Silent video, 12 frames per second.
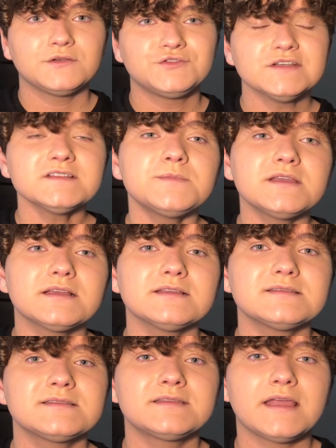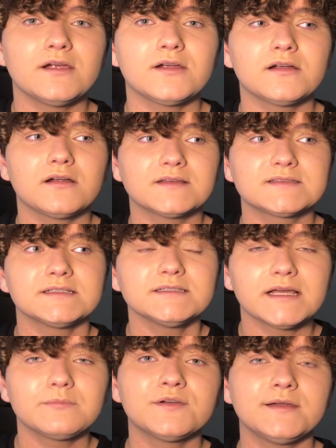just because they're a
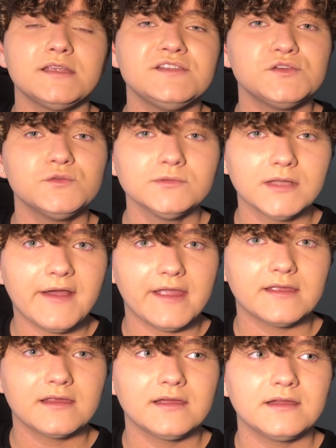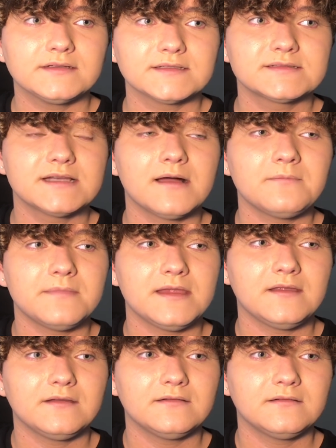celebrity you like does not
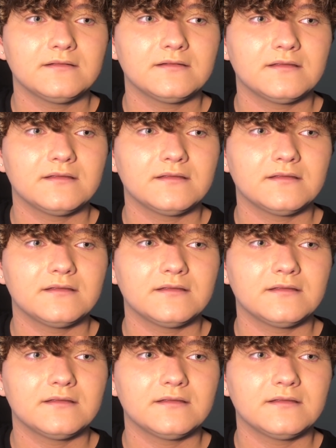mean